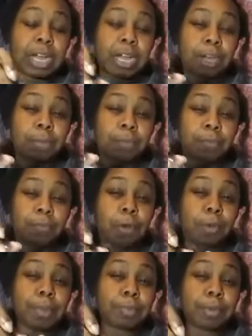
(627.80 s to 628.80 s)
a
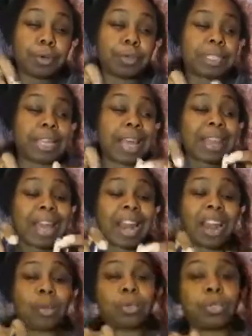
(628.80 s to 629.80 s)
foamy mousse that
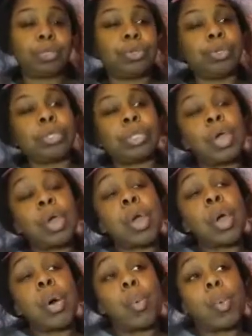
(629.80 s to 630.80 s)
I will use
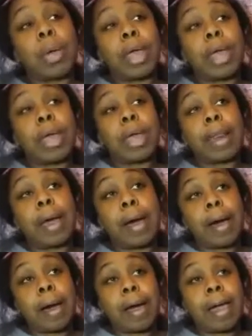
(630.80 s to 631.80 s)
when
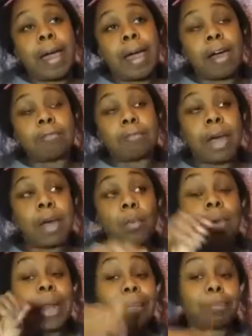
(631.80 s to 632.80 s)

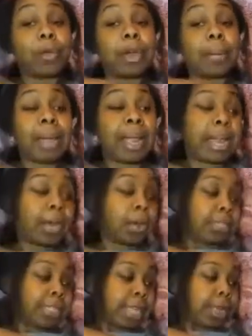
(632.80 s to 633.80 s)
I'm wearing my hair
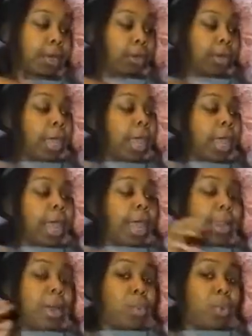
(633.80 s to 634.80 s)
down
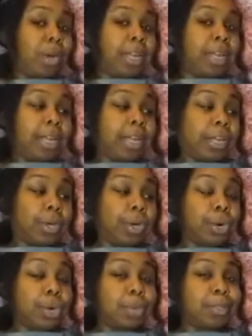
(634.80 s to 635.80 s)
and I want it in
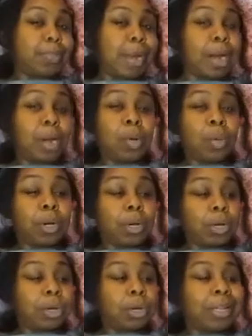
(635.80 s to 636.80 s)
curls, but I don't want to
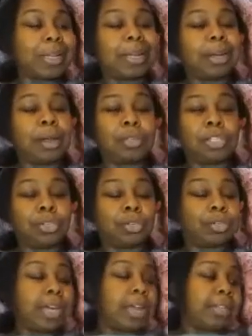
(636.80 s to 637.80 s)
curl it, and I'll show
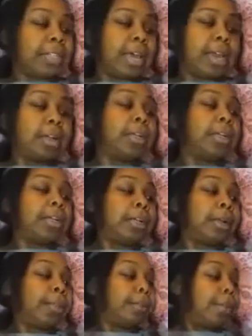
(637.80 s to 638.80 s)
you guys that on
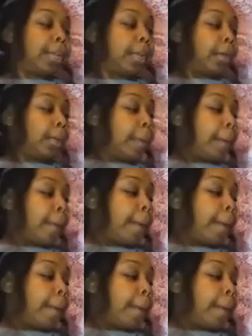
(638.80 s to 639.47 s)
another video.